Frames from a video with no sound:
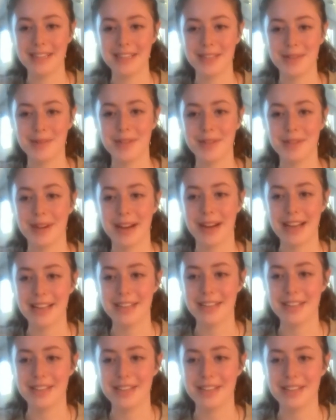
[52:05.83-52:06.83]
So we try
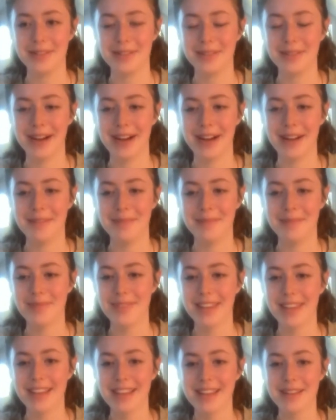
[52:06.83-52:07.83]
to
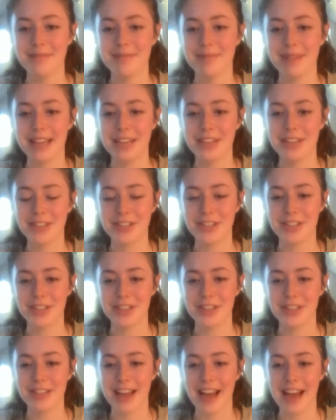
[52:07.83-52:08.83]
make
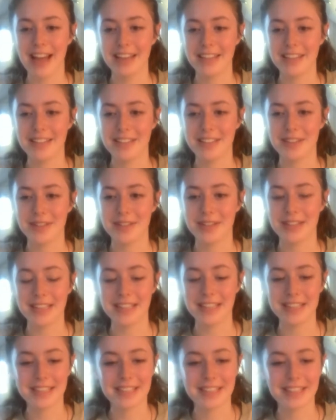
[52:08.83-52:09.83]
sure that
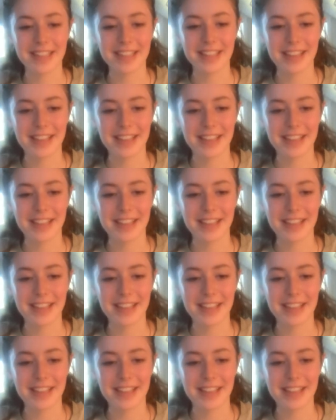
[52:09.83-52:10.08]
students